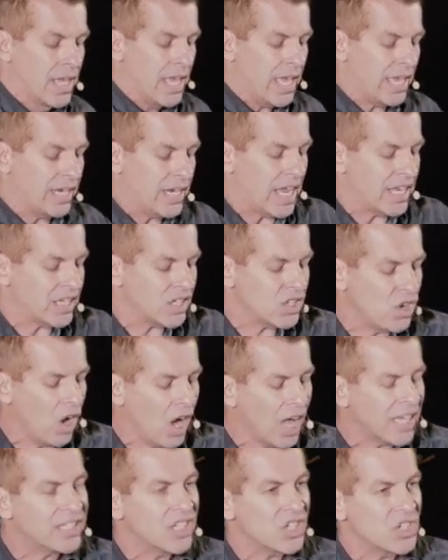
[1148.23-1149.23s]
And, and
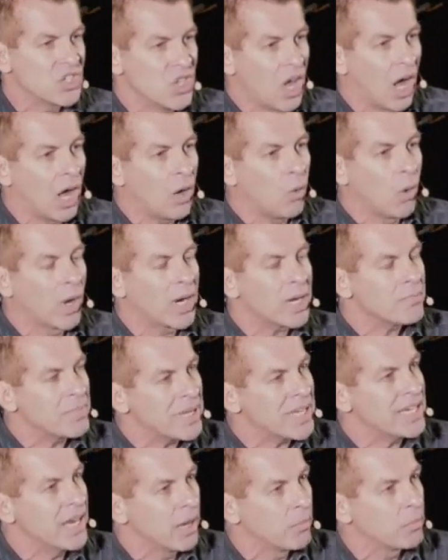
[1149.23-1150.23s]
God does not want to
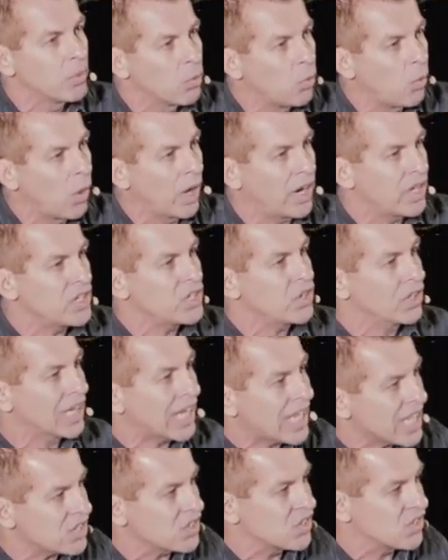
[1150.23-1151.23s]
be number one on your
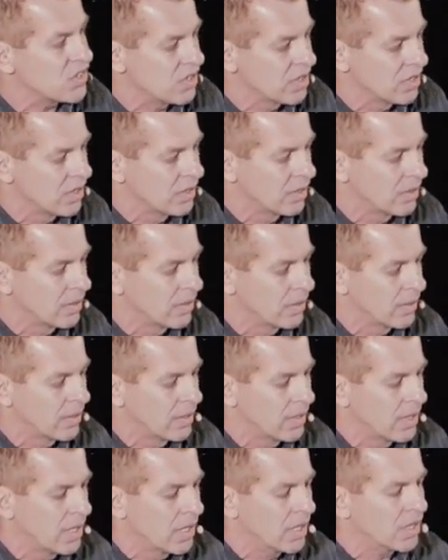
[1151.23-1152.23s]
list.
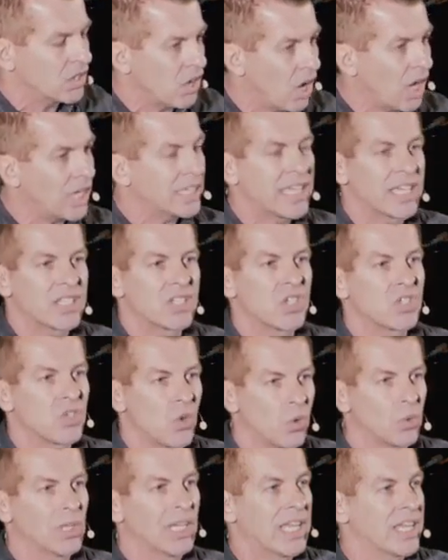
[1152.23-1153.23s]
God gets his
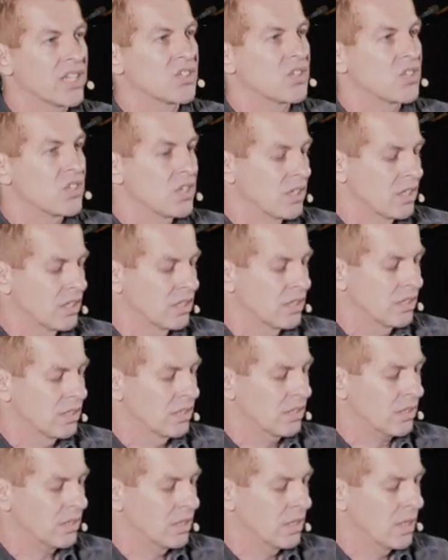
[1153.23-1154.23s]
own list.
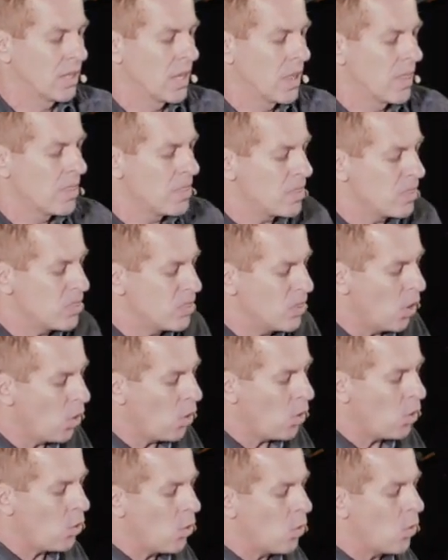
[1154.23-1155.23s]

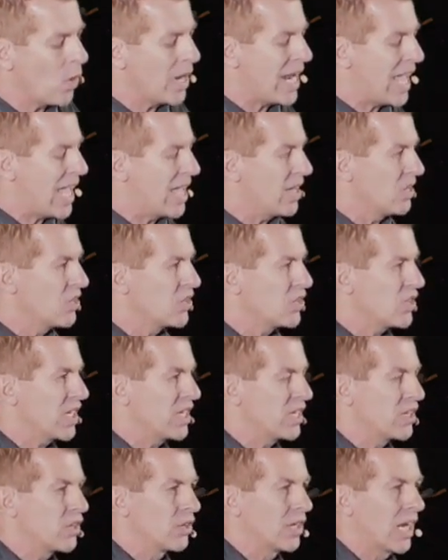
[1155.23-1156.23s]
No one else
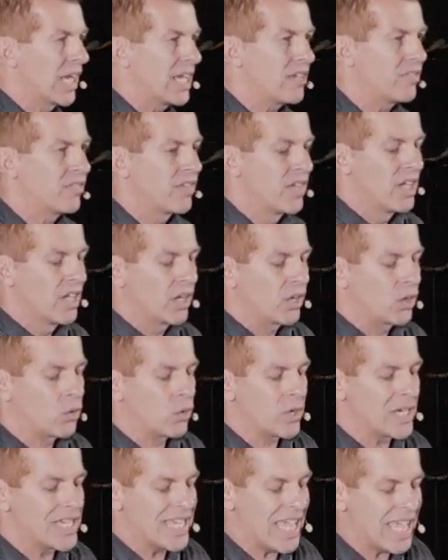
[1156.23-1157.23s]
in your life
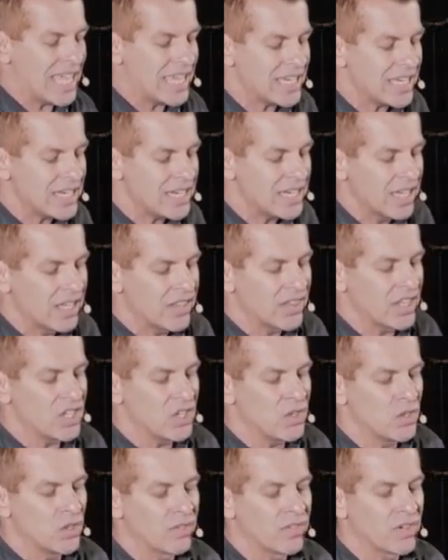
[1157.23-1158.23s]
created the
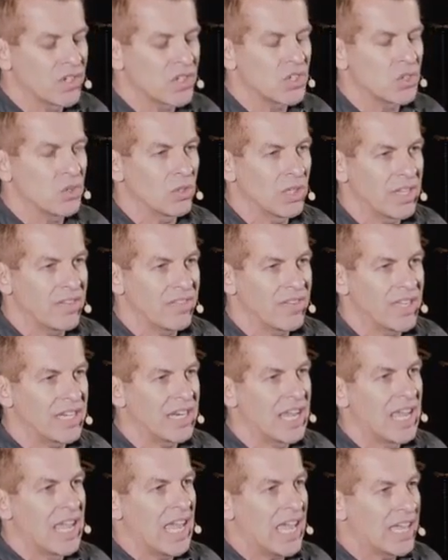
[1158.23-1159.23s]
universe you live
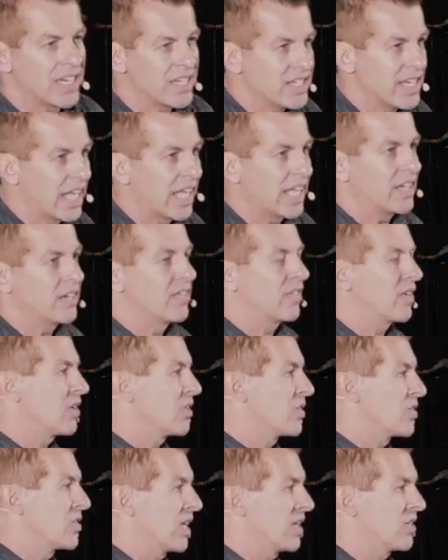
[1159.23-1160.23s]
in and died for
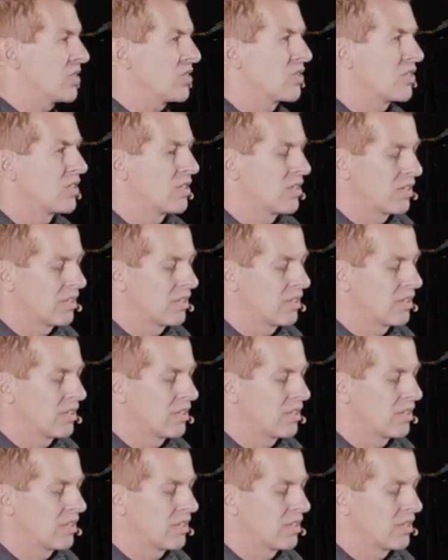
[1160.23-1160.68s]
your sins.